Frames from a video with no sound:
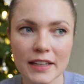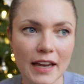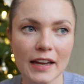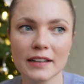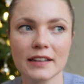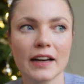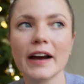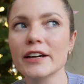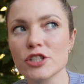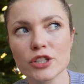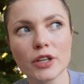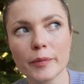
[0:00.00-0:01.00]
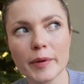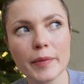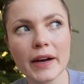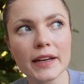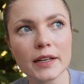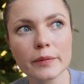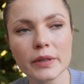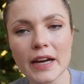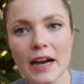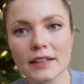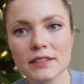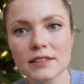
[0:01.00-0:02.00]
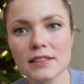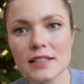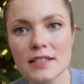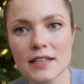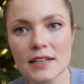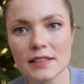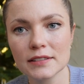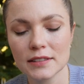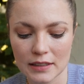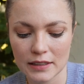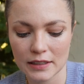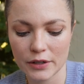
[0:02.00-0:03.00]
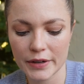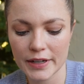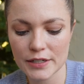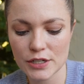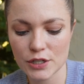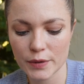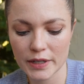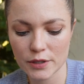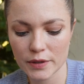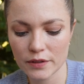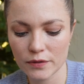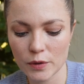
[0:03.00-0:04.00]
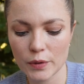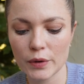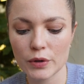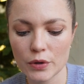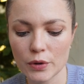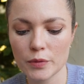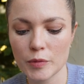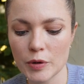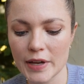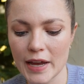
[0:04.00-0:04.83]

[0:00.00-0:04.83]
again, I should not be buying any more candles this year. Going into 2024, no more